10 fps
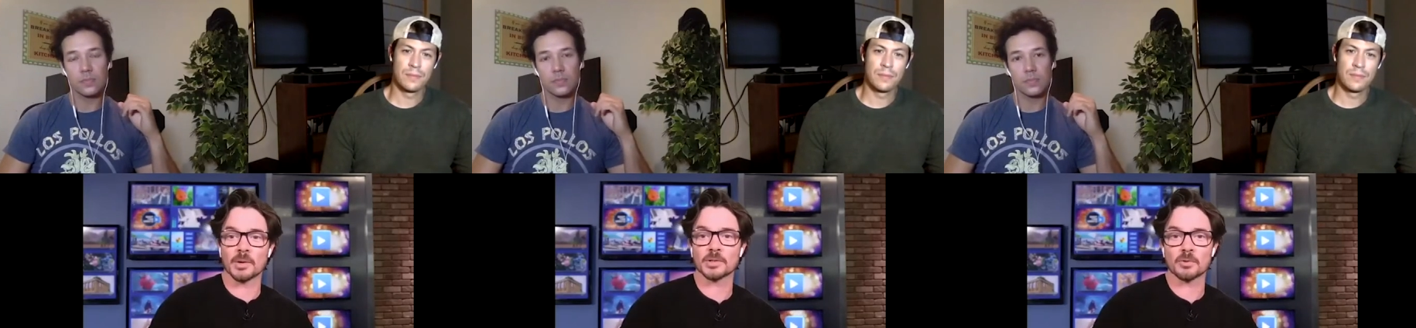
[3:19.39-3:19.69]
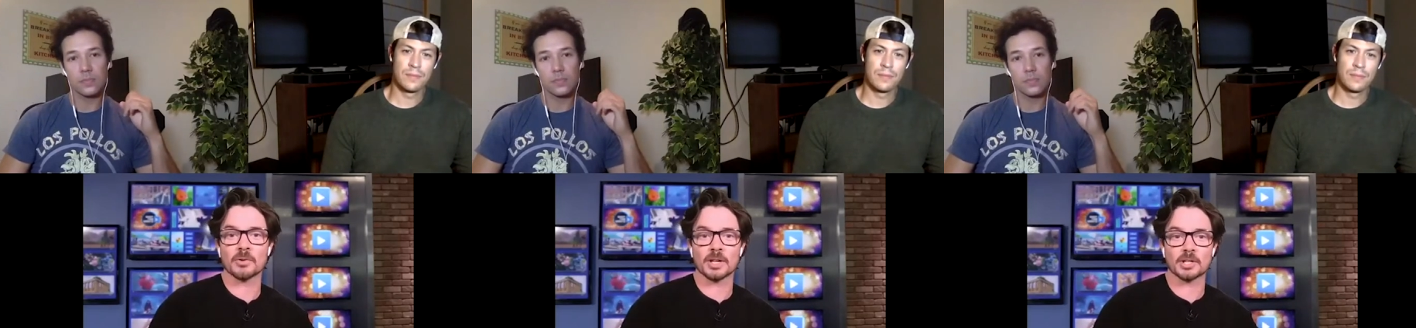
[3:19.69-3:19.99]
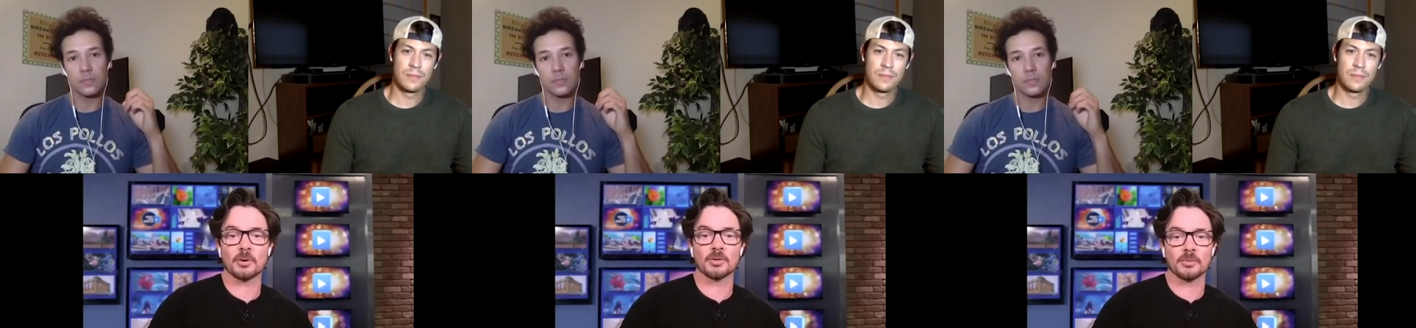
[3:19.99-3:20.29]
Speaker 1: has already
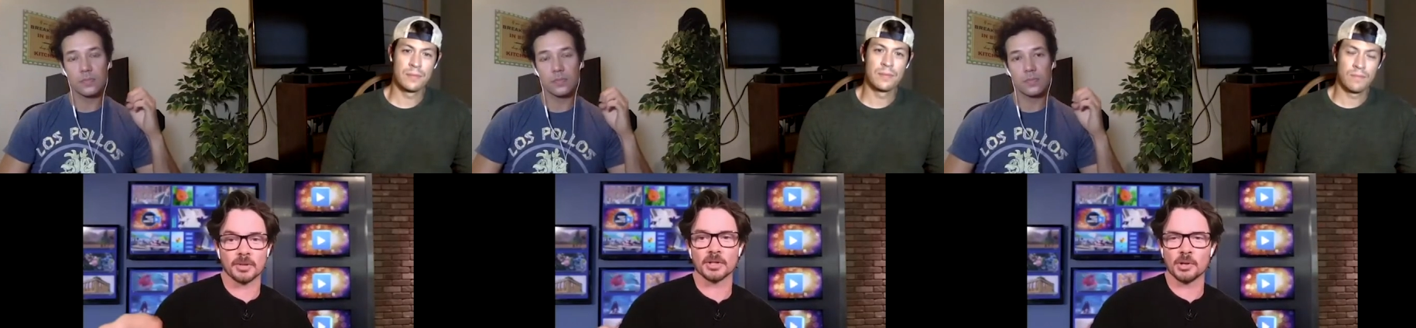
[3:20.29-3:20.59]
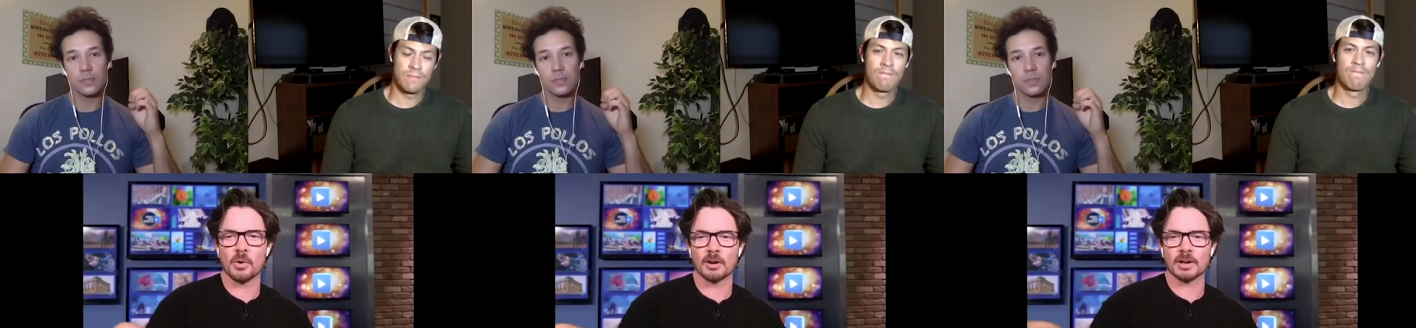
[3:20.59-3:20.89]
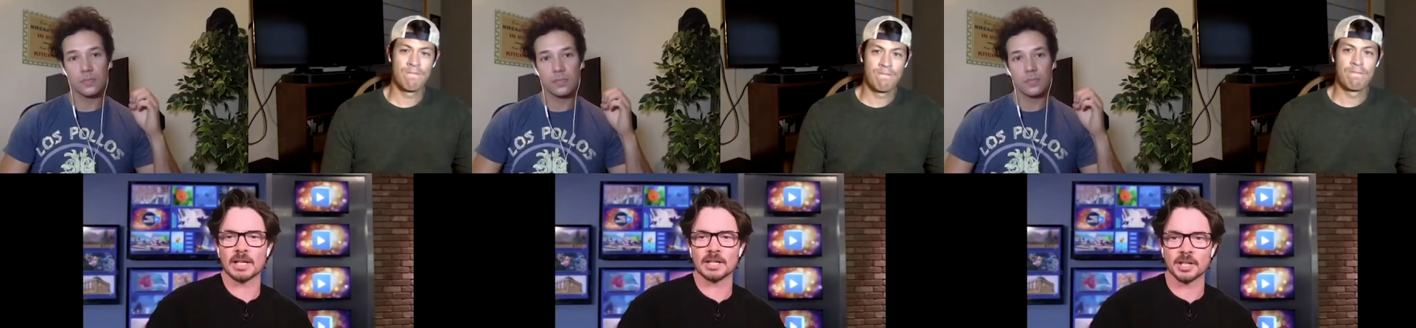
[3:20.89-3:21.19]
told them that you are
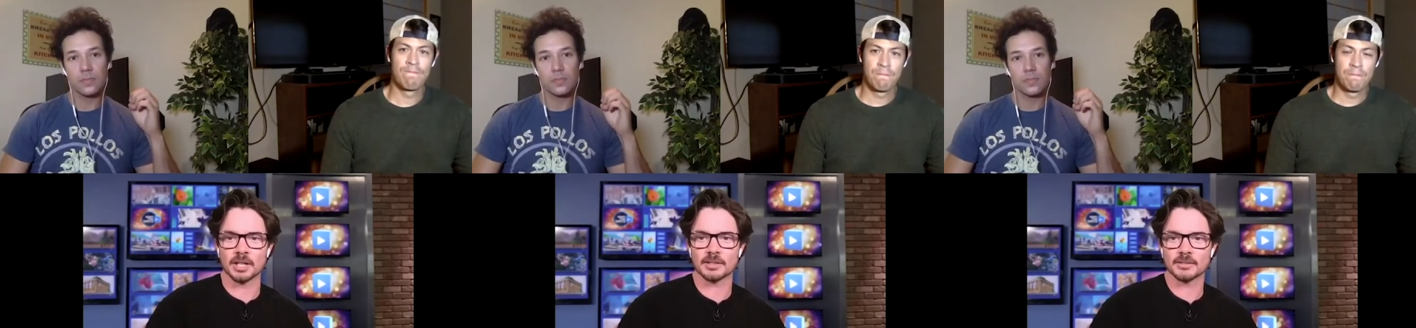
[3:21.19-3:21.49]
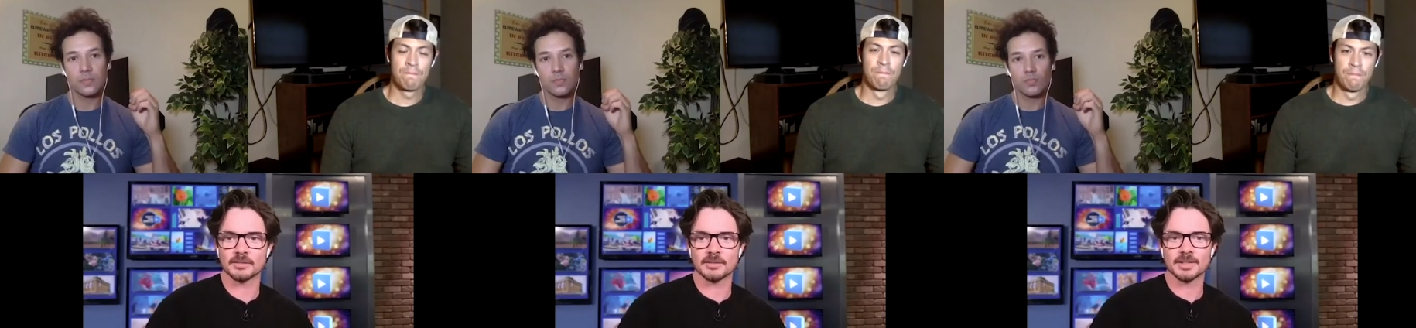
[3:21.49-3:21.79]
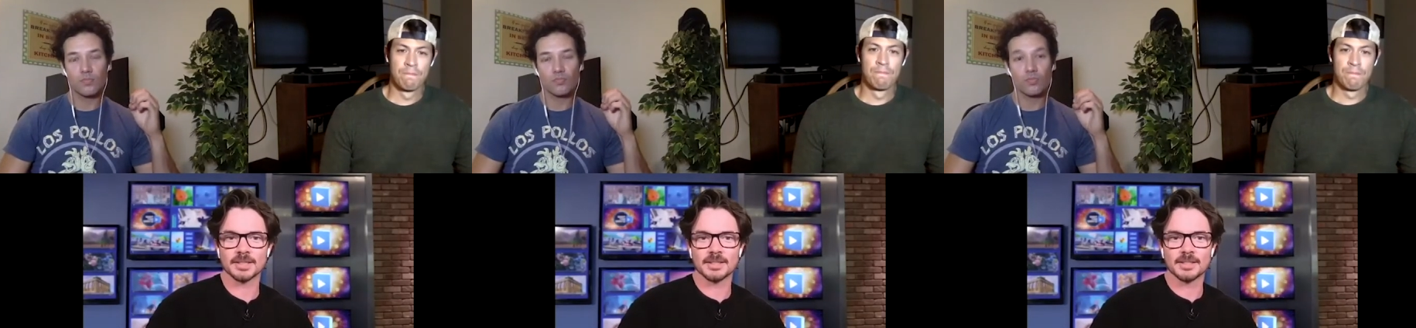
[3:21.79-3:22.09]
illegit.
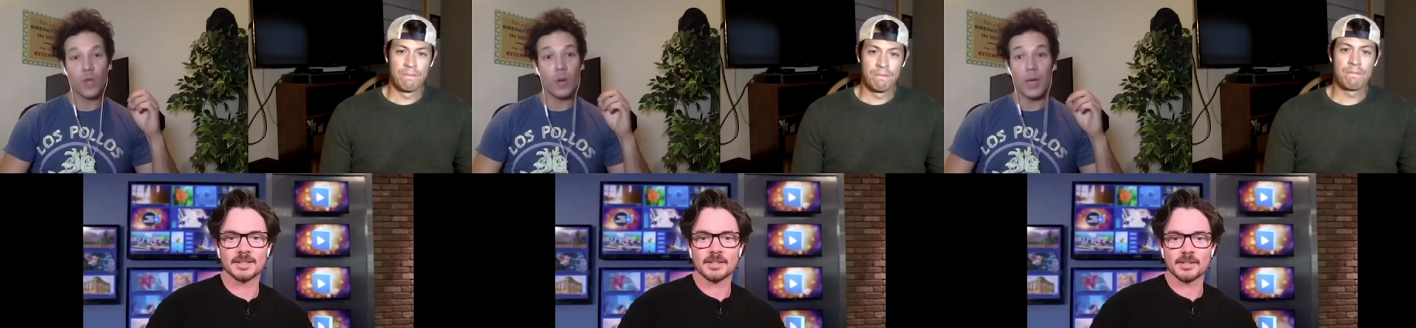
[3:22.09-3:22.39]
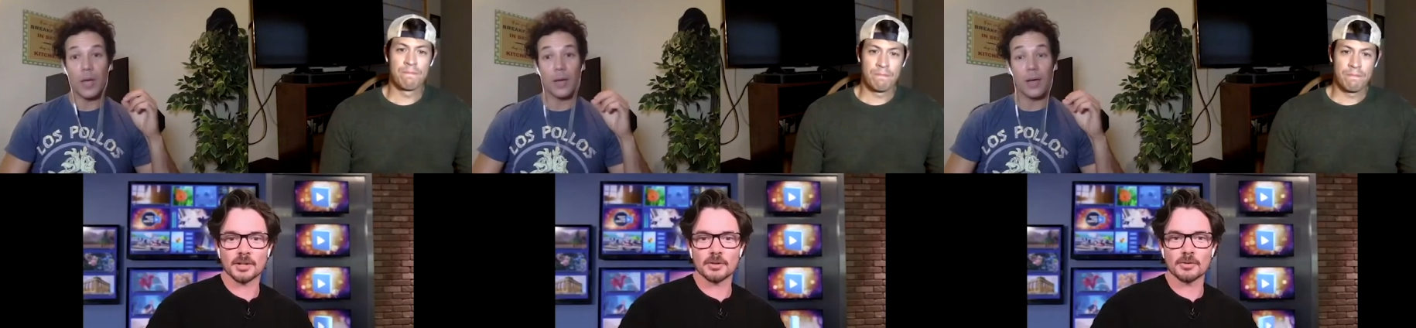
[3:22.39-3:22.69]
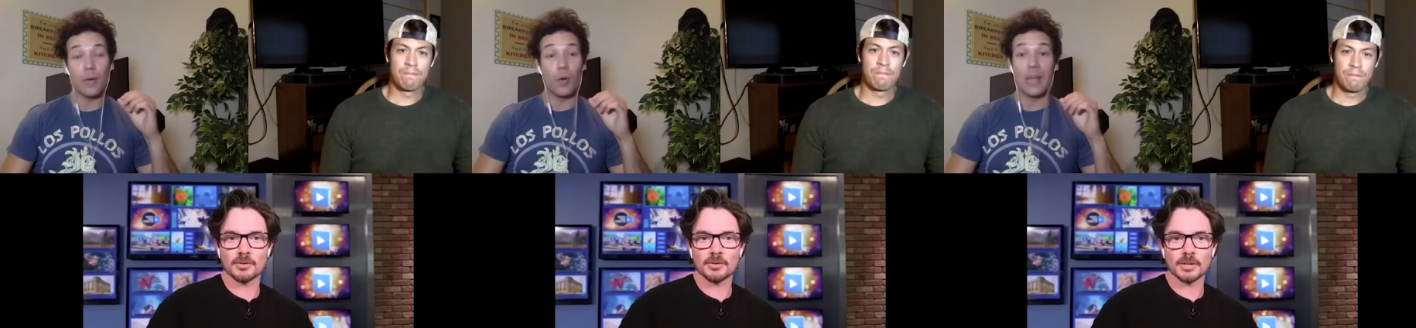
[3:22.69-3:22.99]
Oh,
Speaker 2: yeah. So,
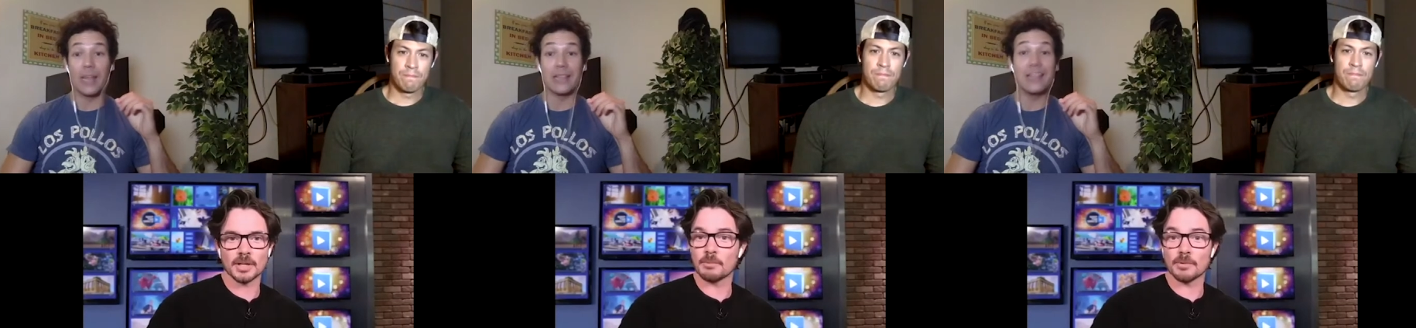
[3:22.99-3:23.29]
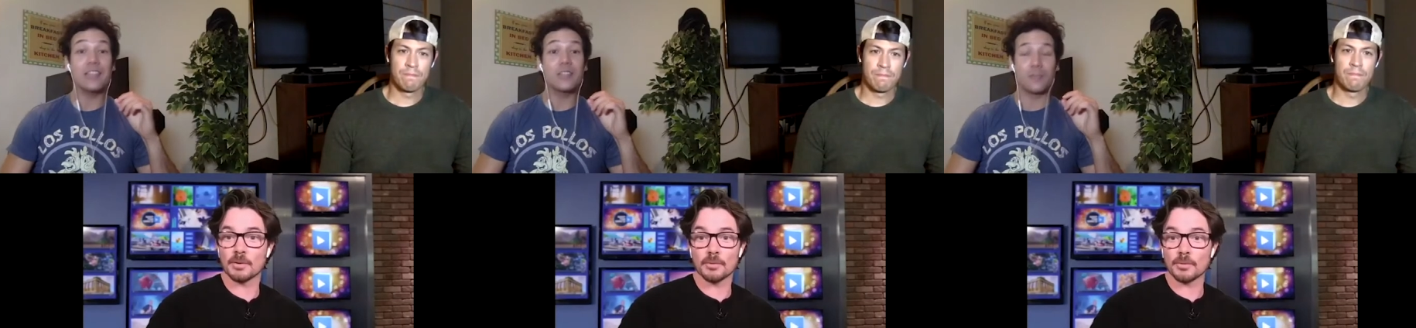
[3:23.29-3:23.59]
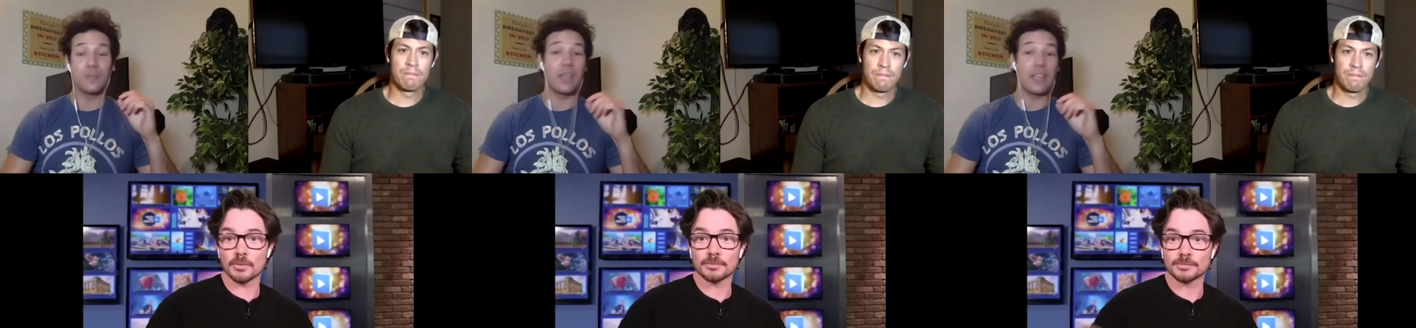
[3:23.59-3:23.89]
at, at least
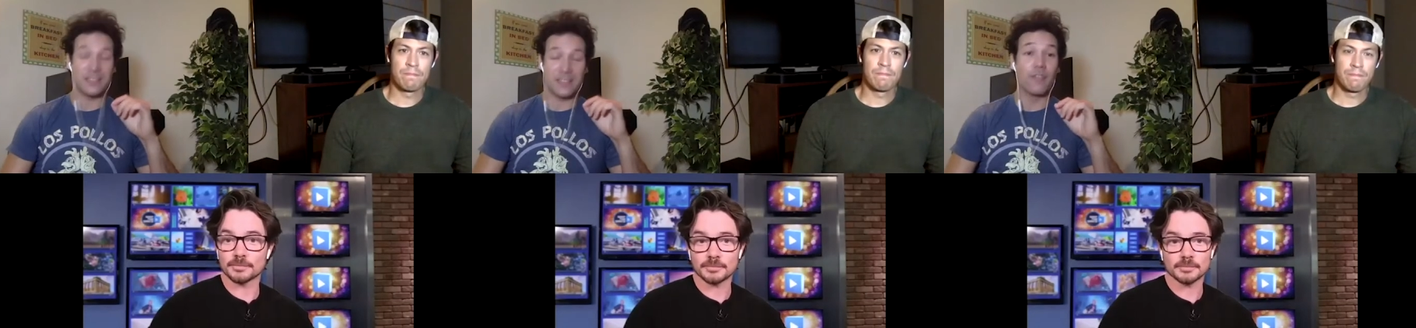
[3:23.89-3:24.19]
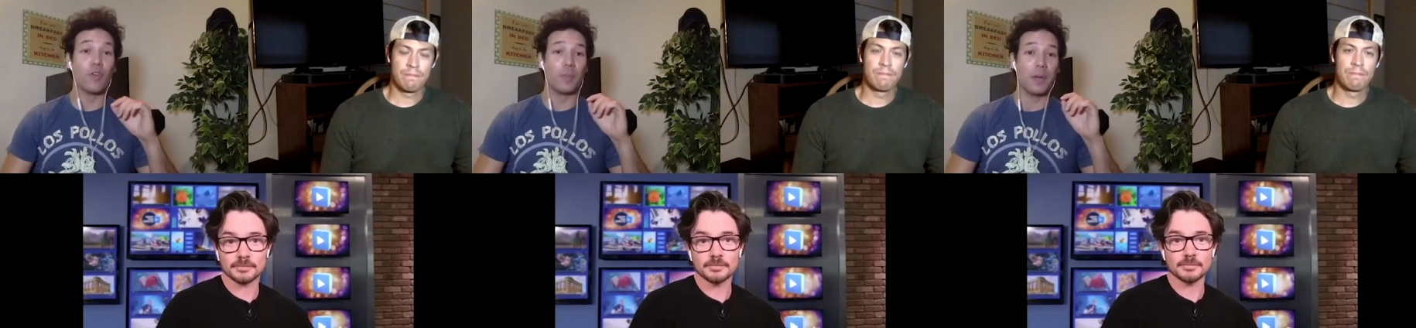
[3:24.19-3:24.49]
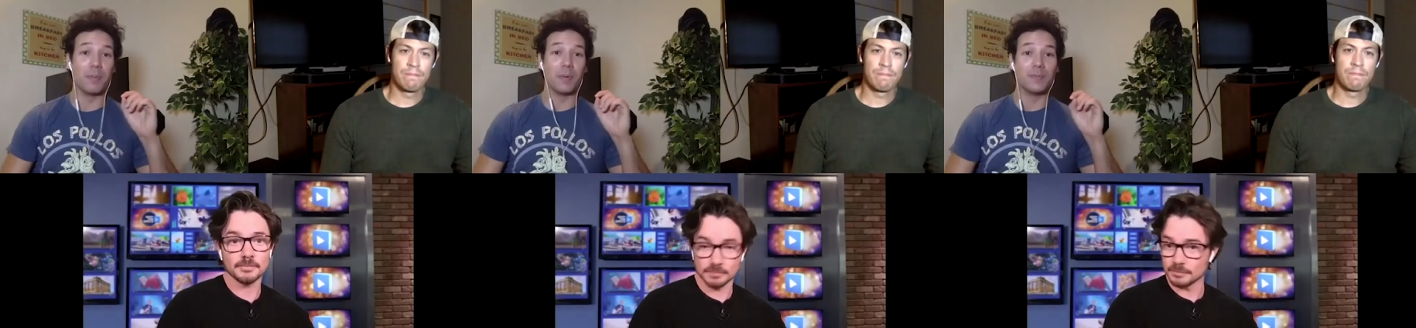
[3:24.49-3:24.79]
several
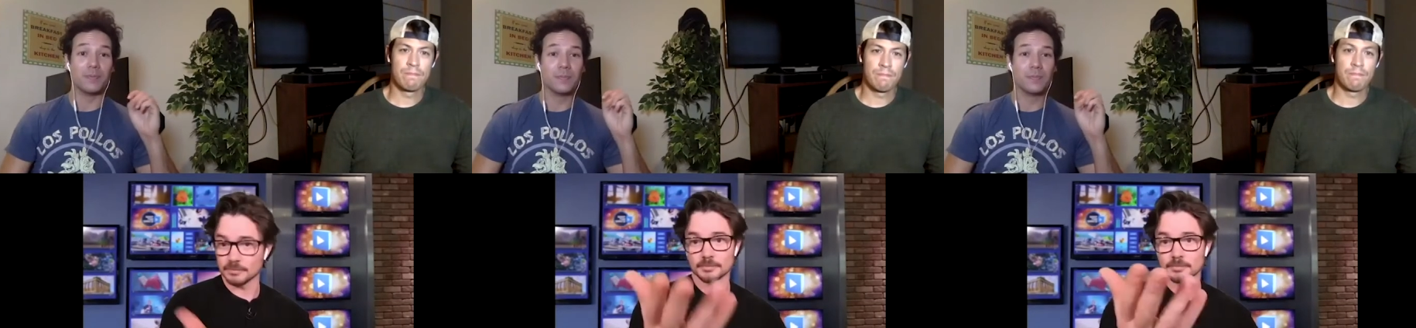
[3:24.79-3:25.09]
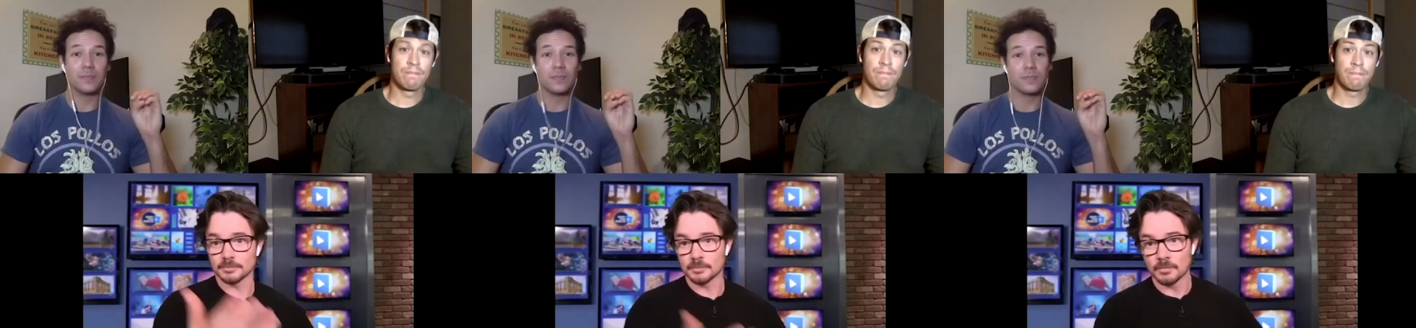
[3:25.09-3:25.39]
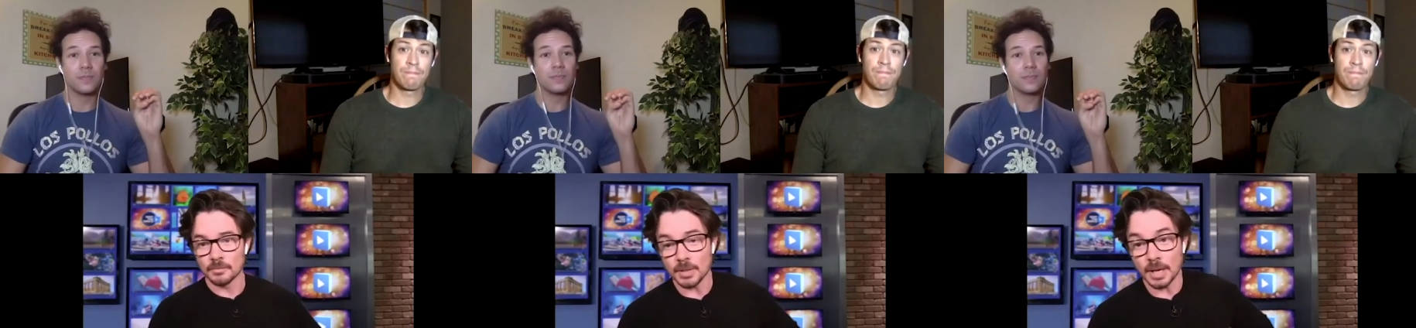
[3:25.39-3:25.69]
people.
Speaker 1: Mm-hmm.